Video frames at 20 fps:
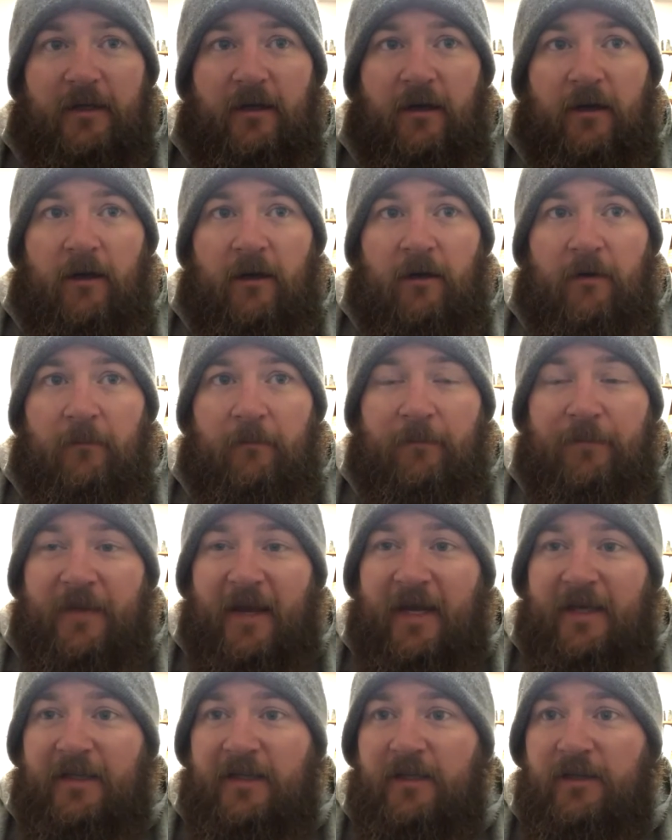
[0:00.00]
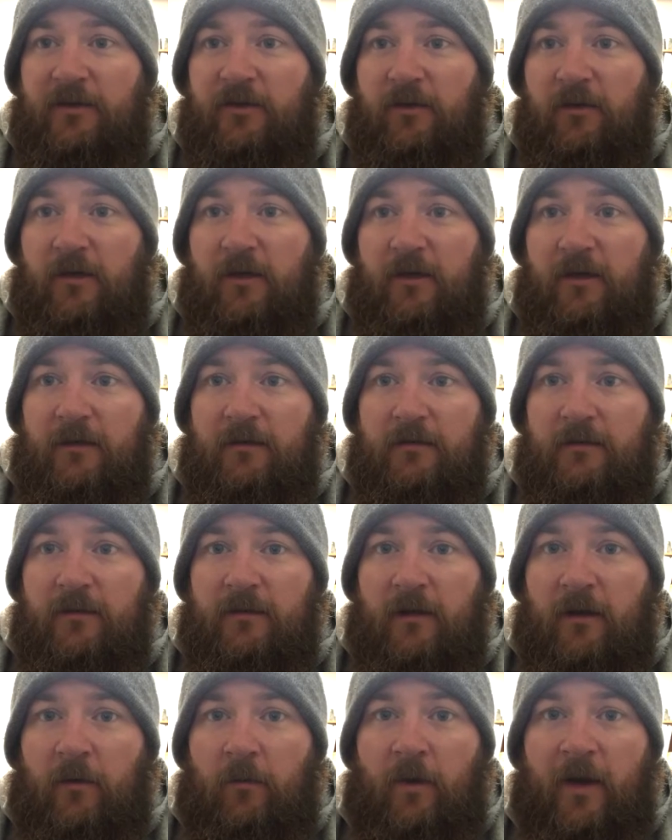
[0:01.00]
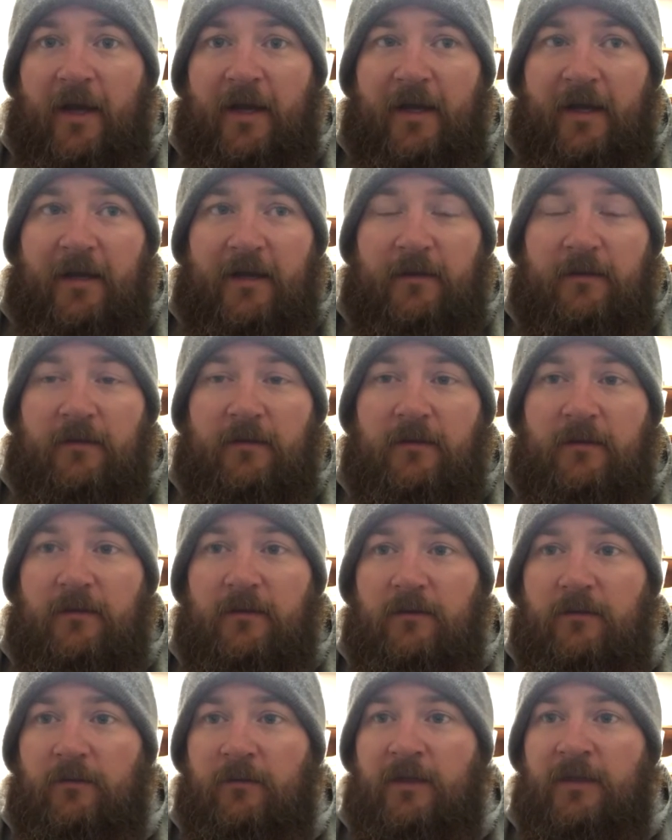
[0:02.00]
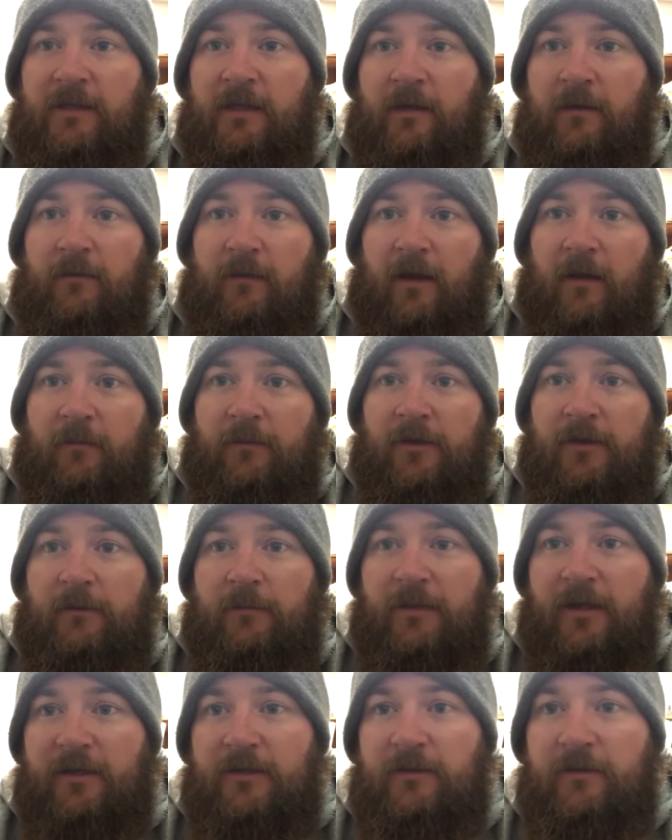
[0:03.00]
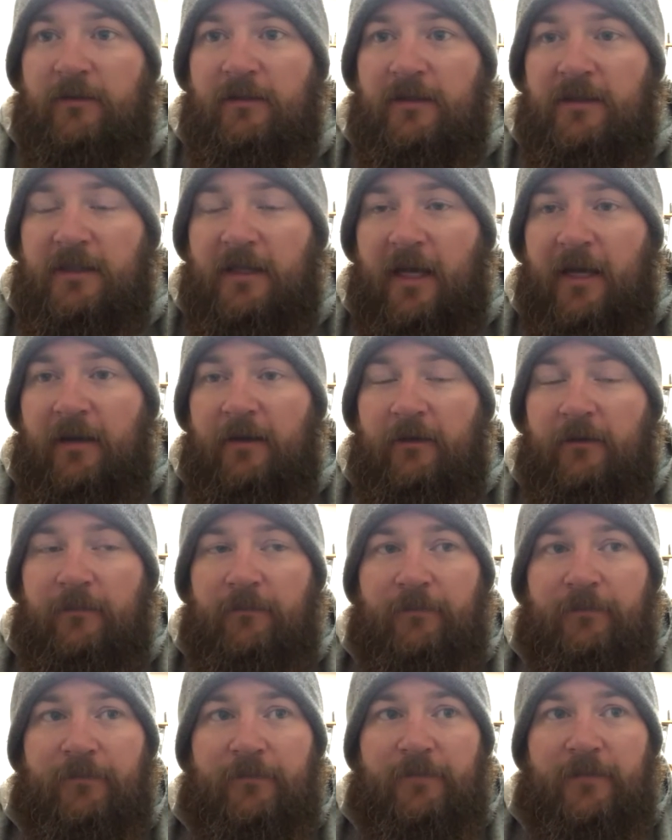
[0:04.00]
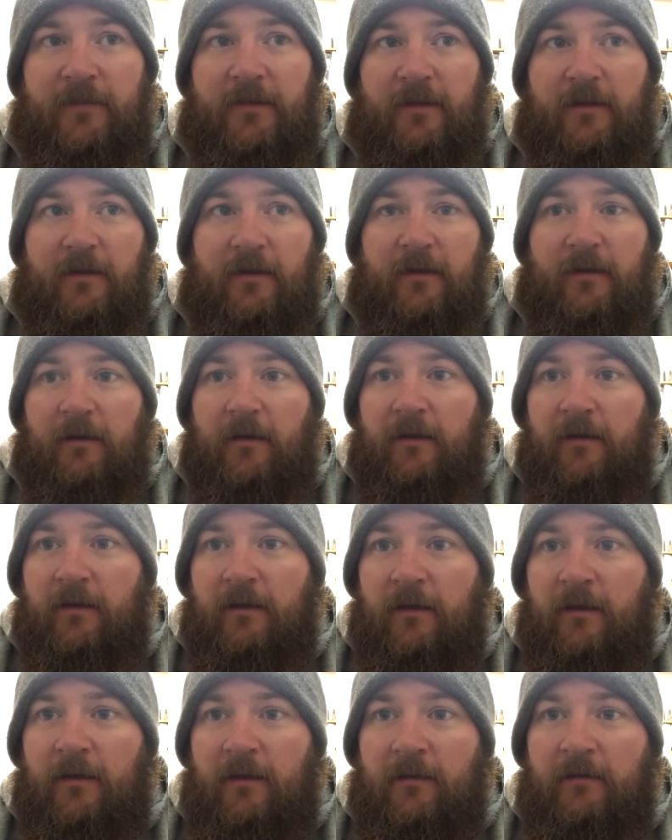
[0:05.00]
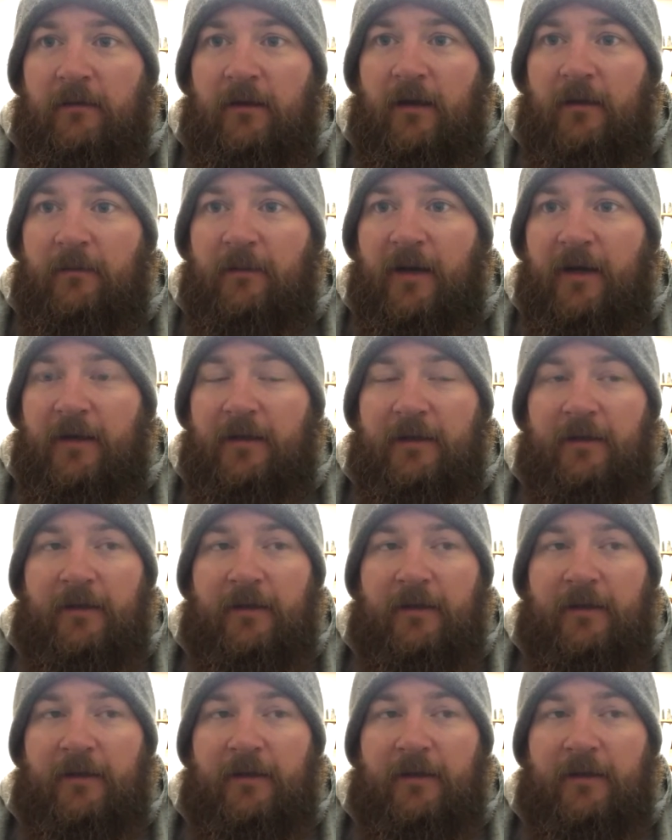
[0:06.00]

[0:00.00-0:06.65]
I did do a weigh-in, which I'll put a picture of the scale up on